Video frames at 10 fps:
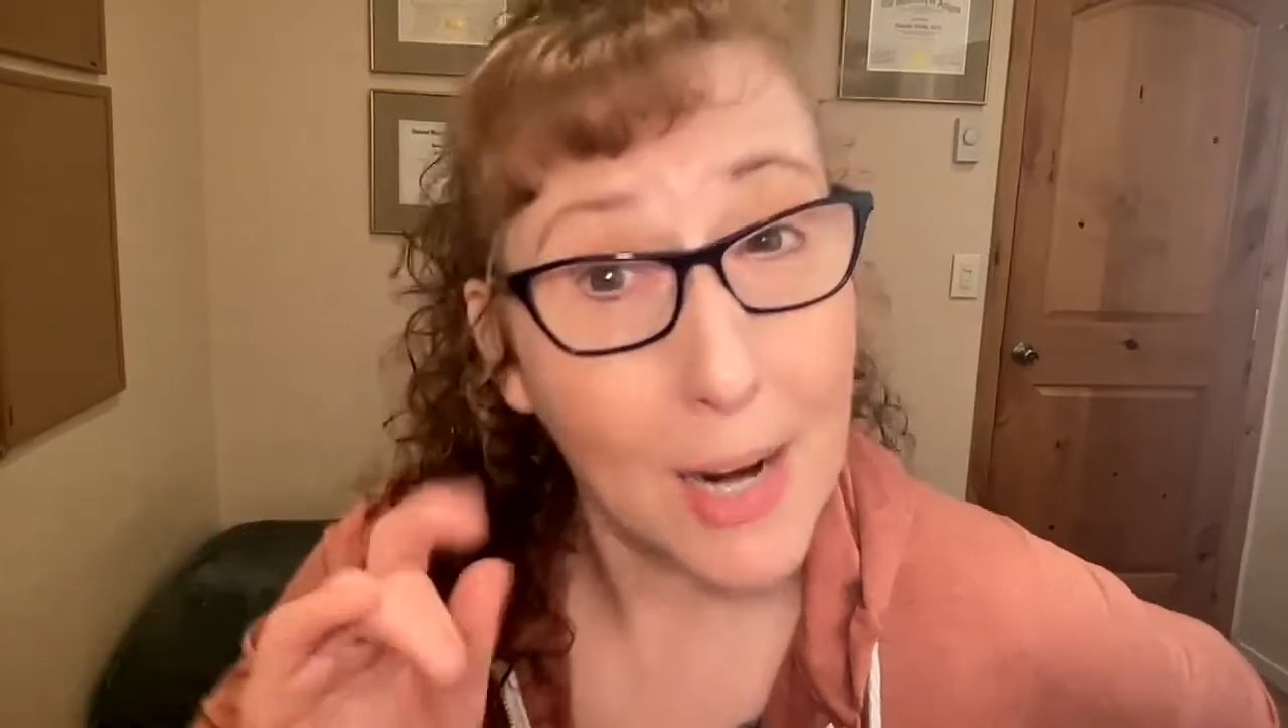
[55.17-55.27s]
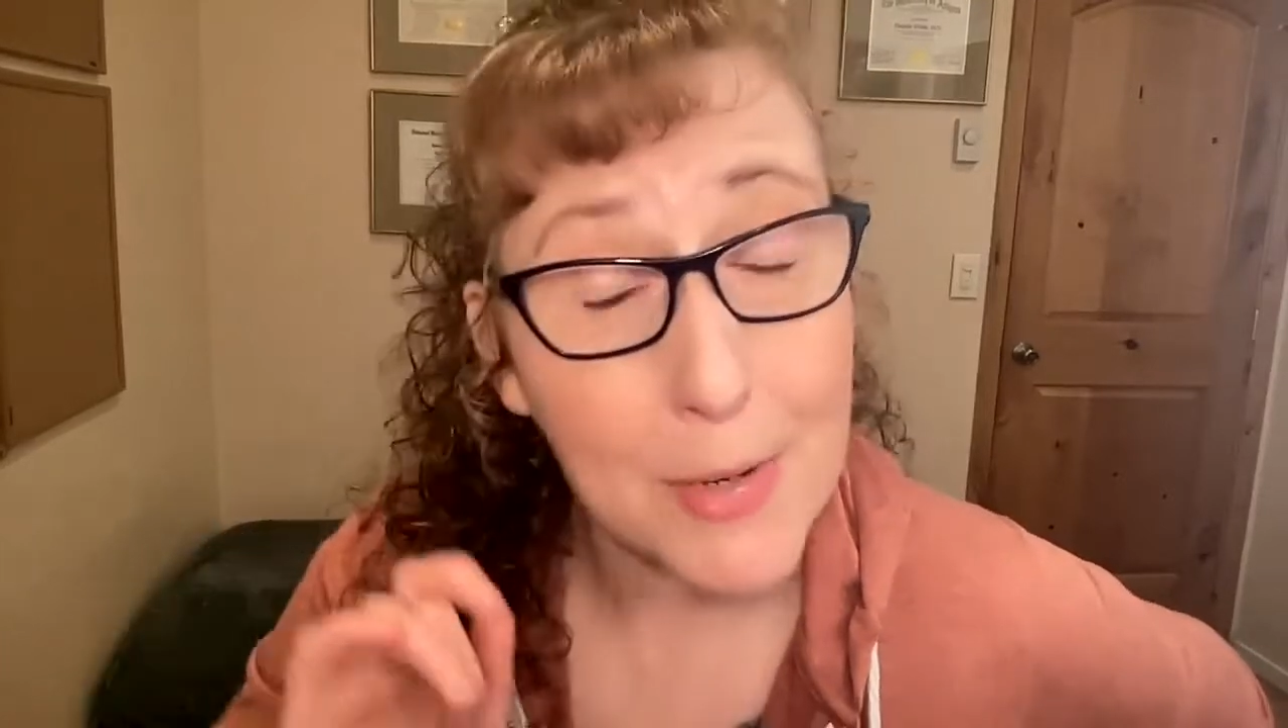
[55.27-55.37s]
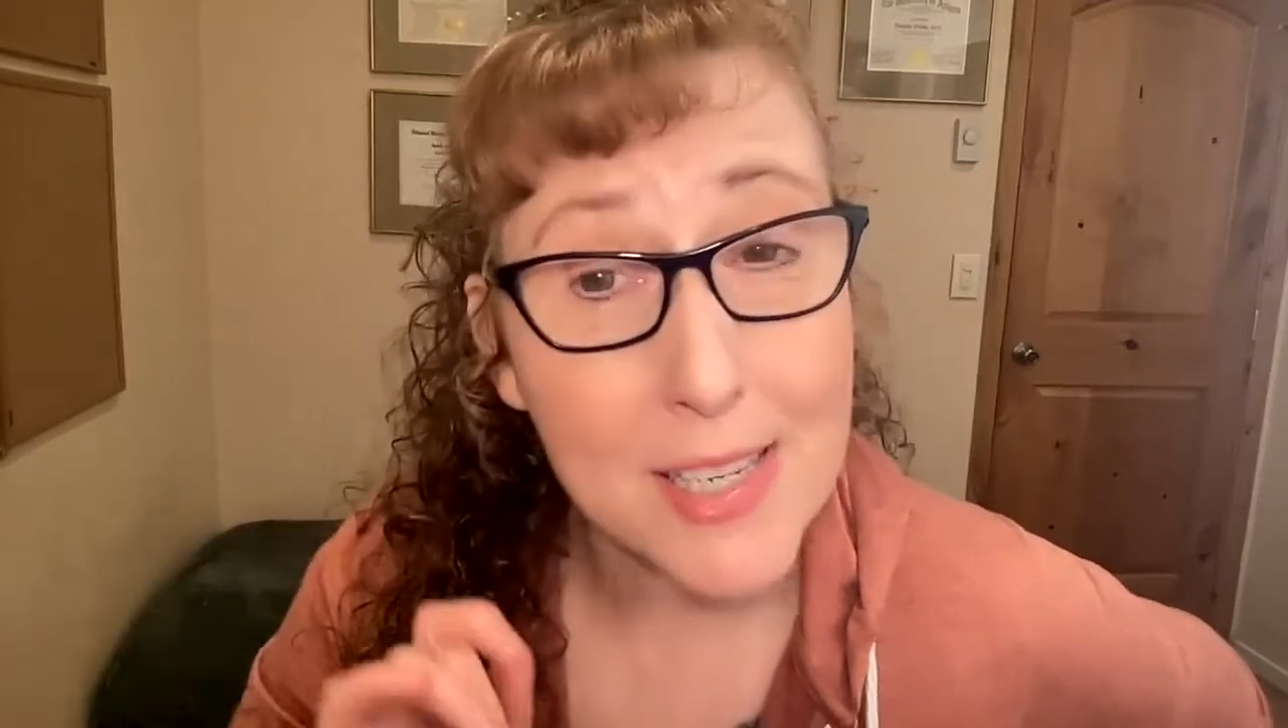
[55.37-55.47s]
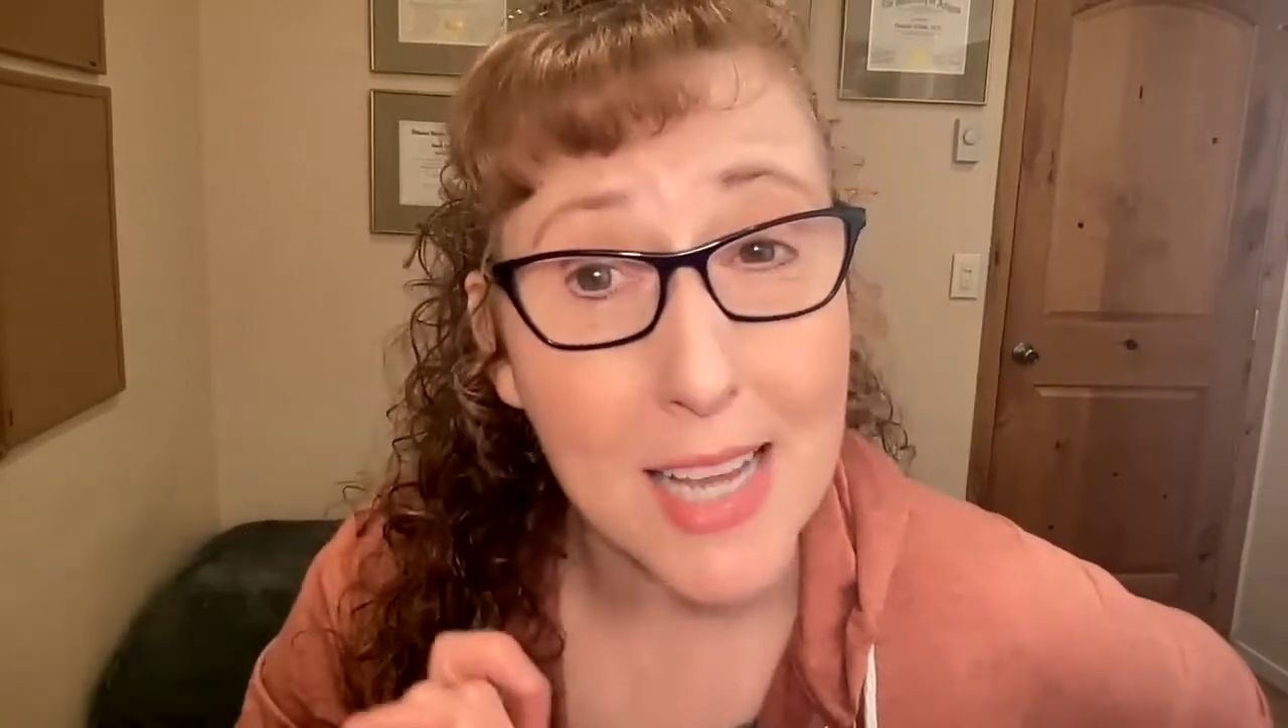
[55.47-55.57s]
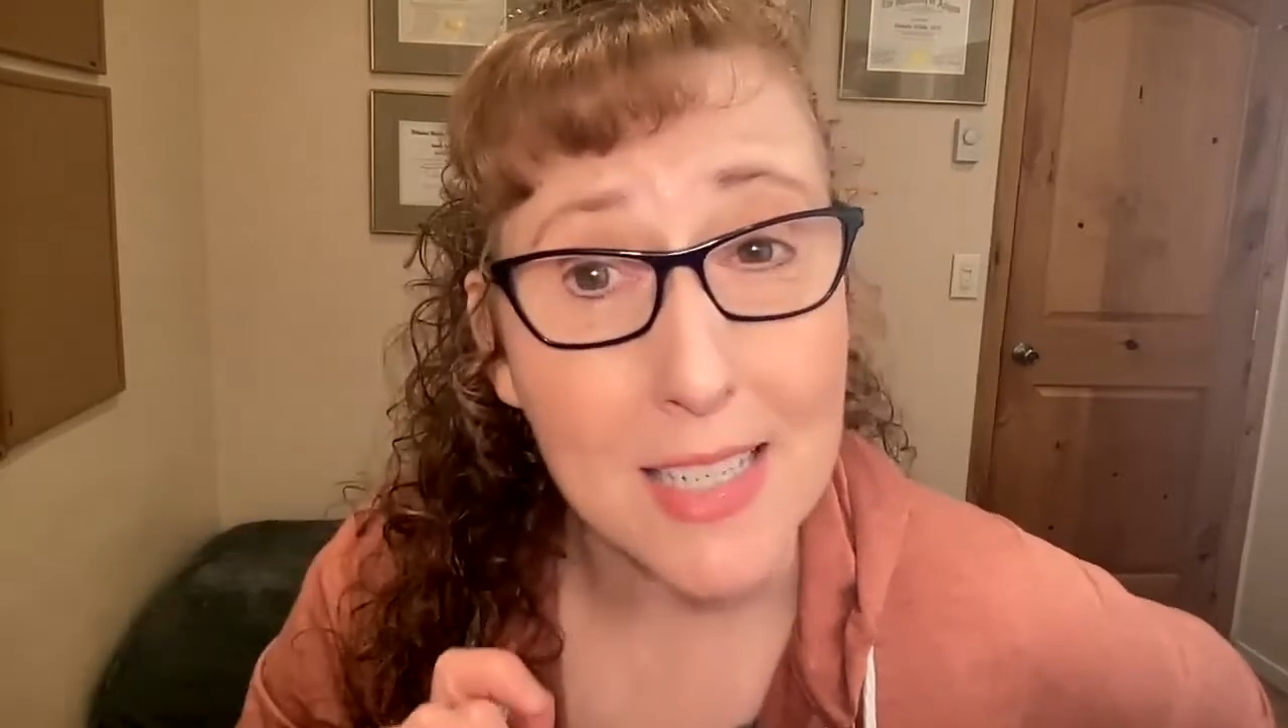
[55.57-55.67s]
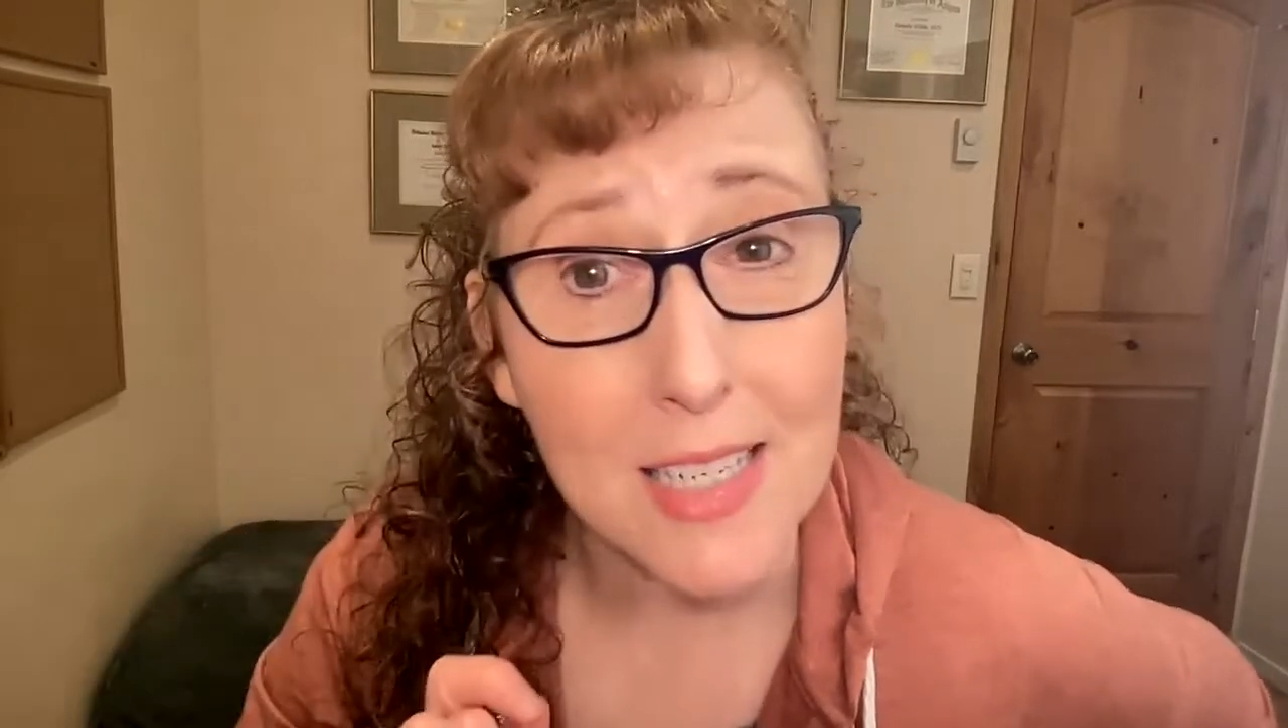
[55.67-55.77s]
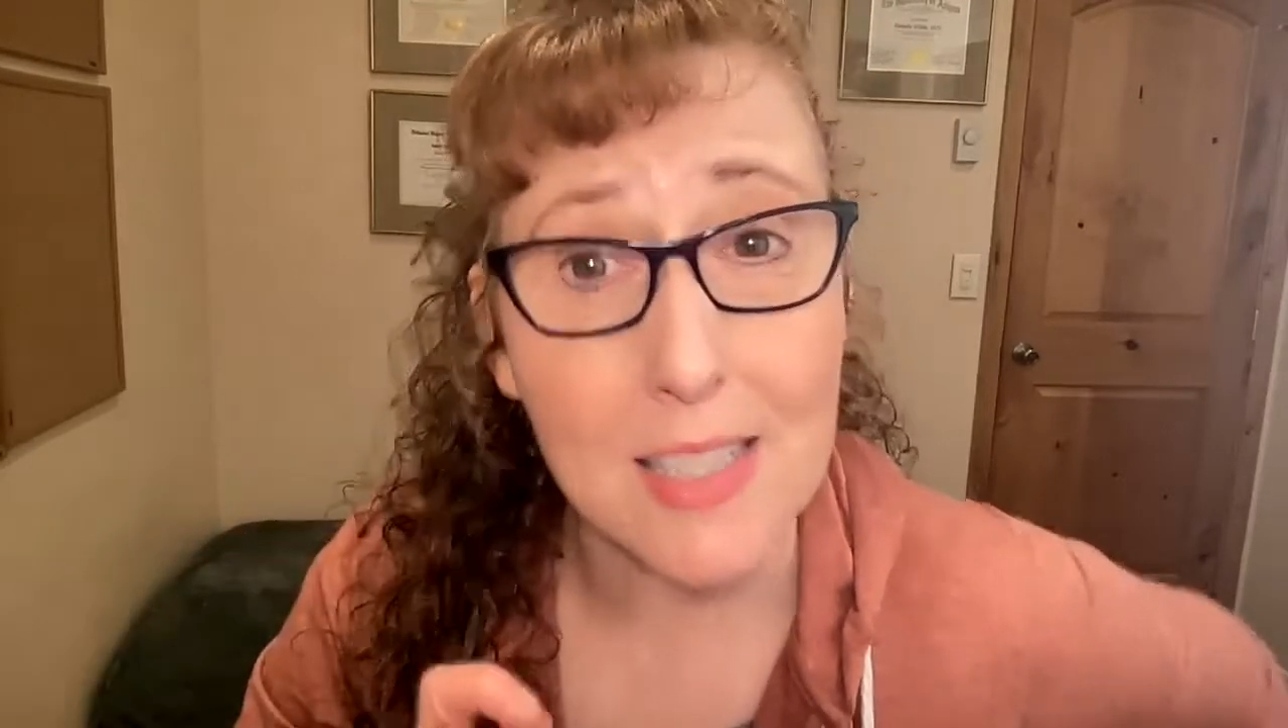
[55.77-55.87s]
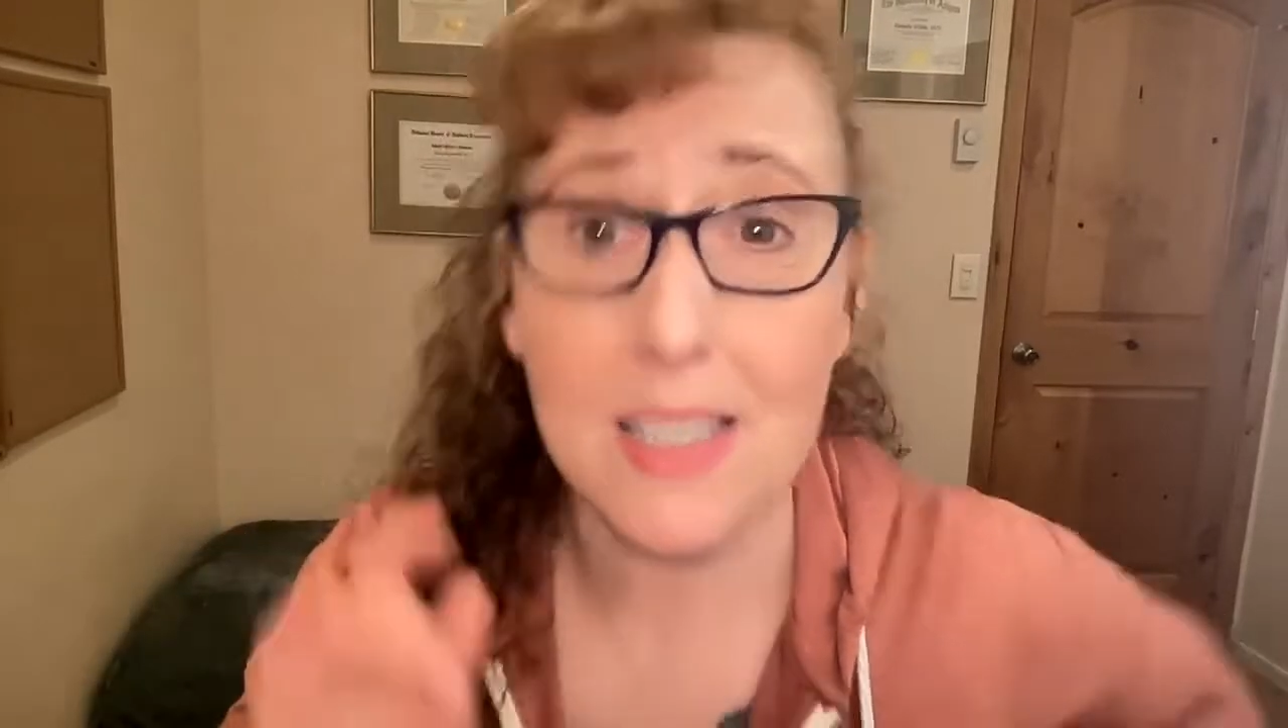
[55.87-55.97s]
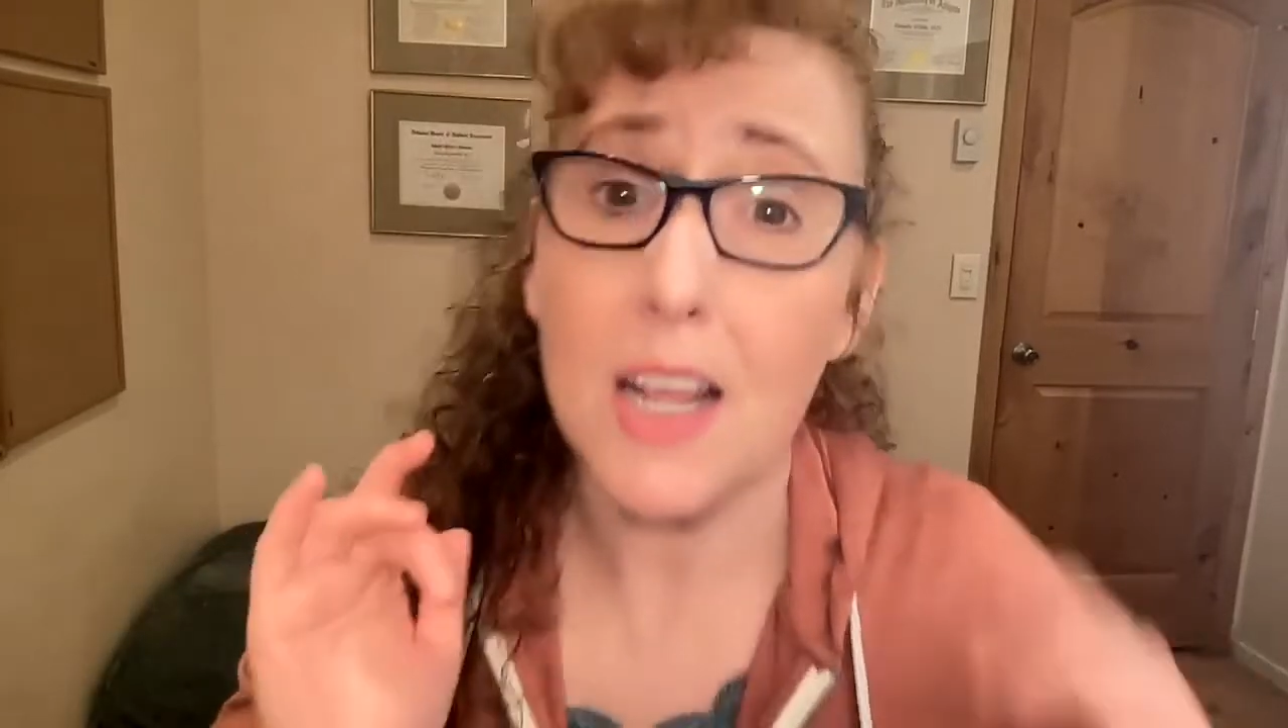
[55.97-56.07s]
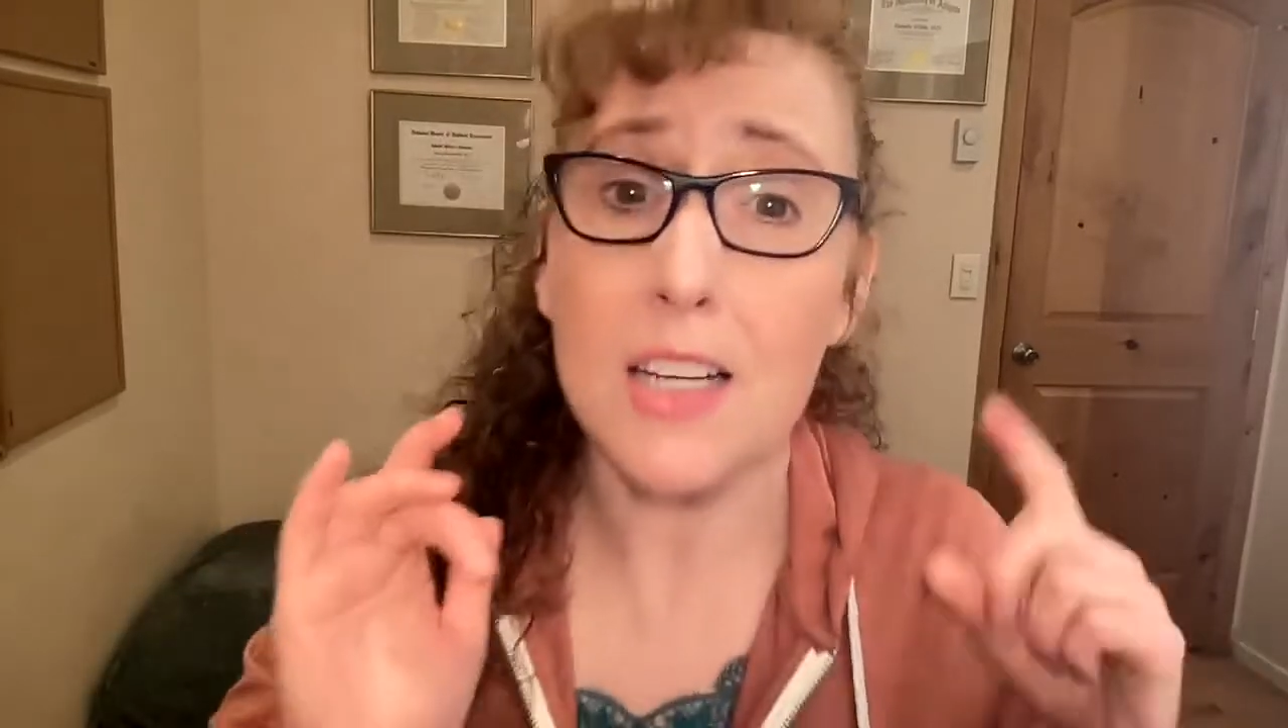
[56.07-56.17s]
I was
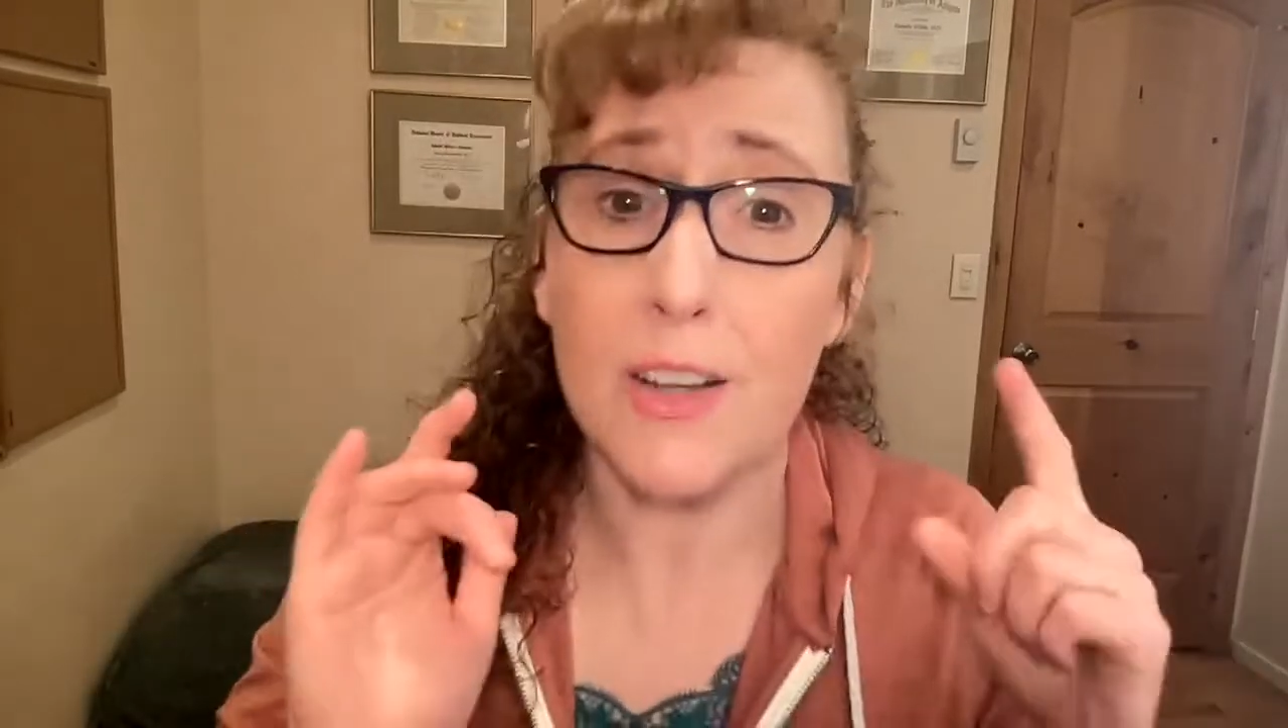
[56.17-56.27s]
sentenced